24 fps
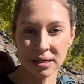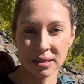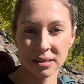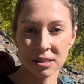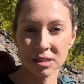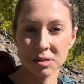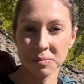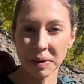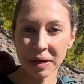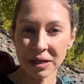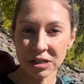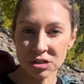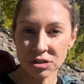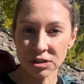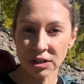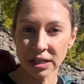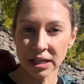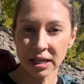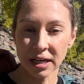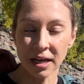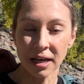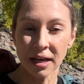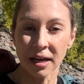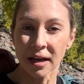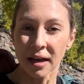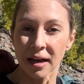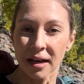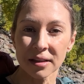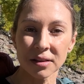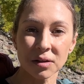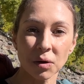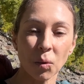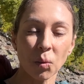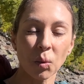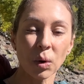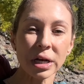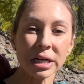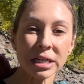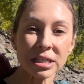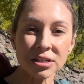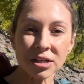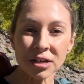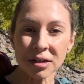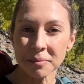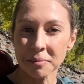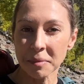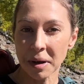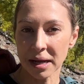especially in the
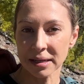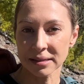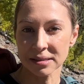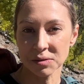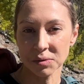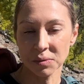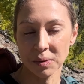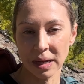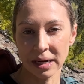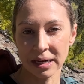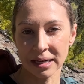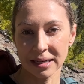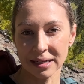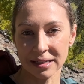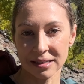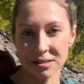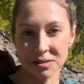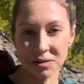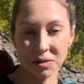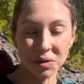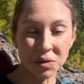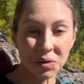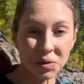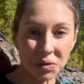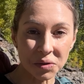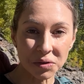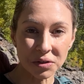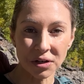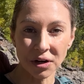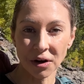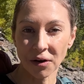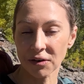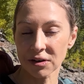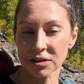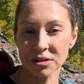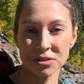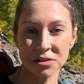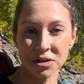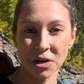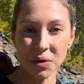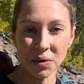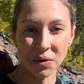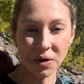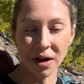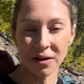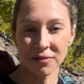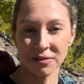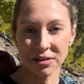winter months when it's cooler or snow
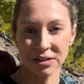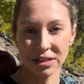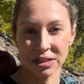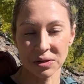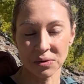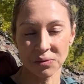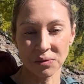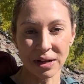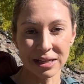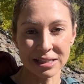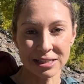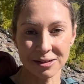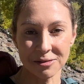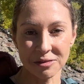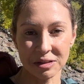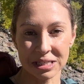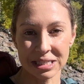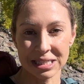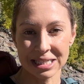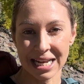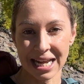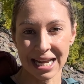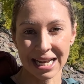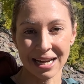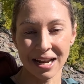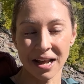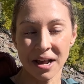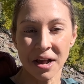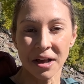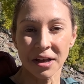covered in the rest of the state.